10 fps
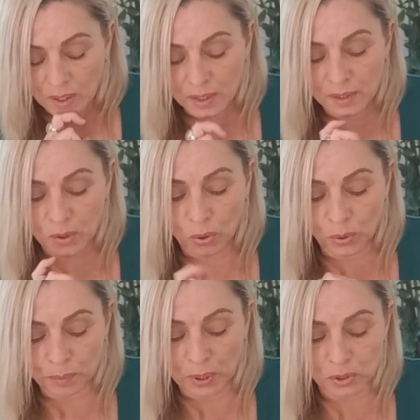It
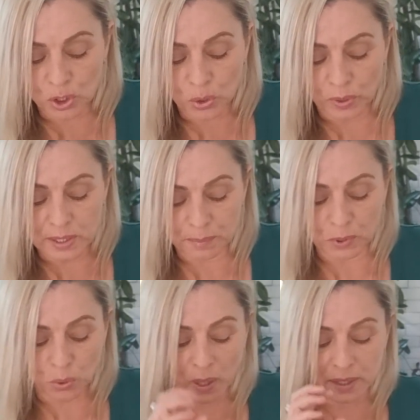could be a choice
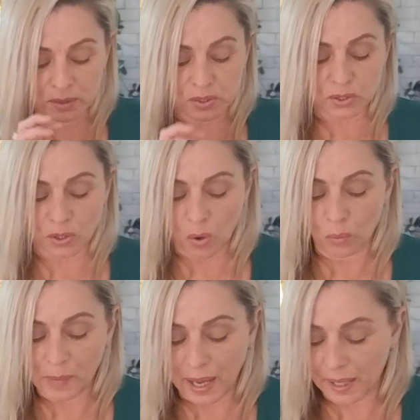between a
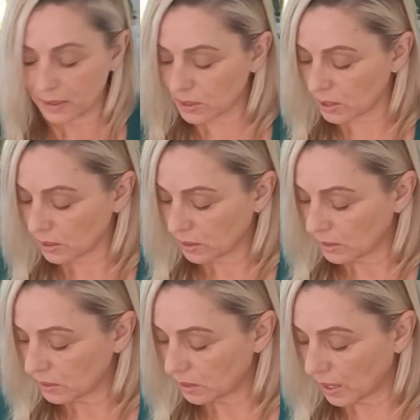soulmate
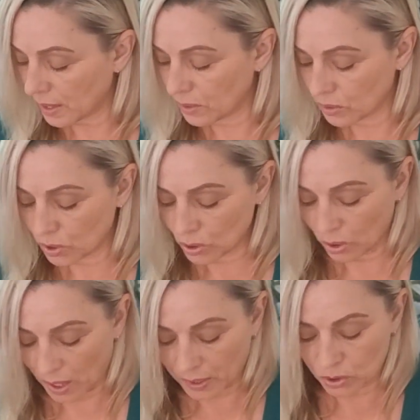and a,
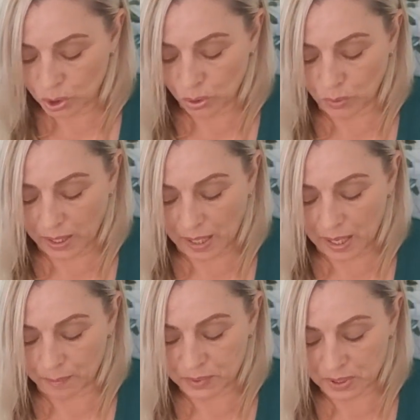like a Two of
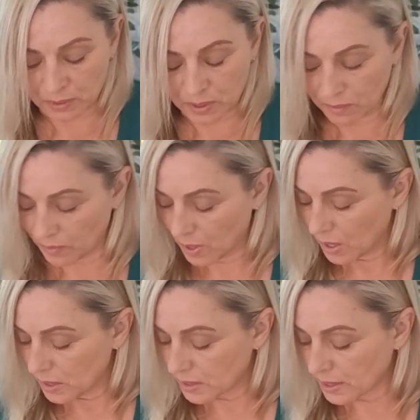Cups. A dip.
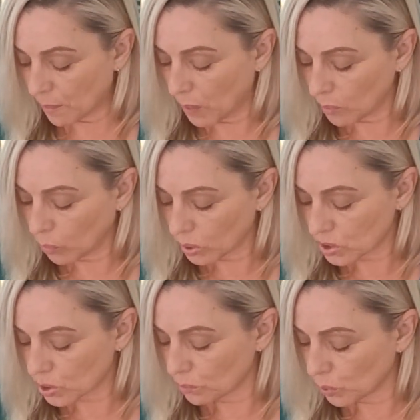Someone
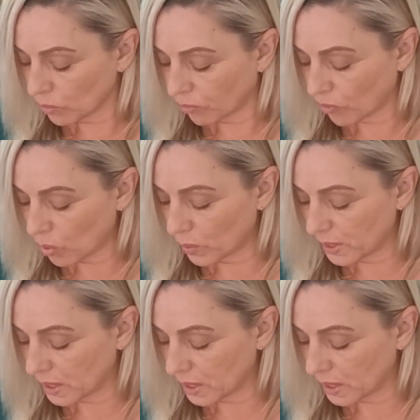wants to move forward